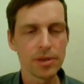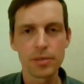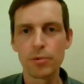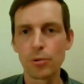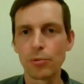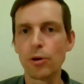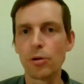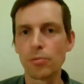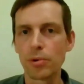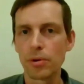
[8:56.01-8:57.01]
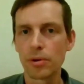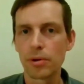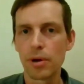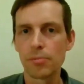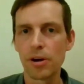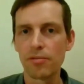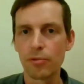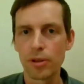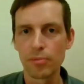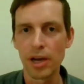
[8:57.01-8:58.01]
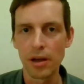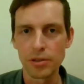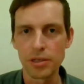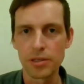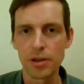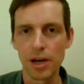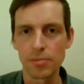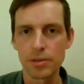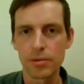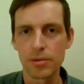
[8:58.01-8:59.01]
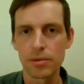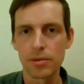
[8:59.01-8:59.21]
be some more room above where the biology stops.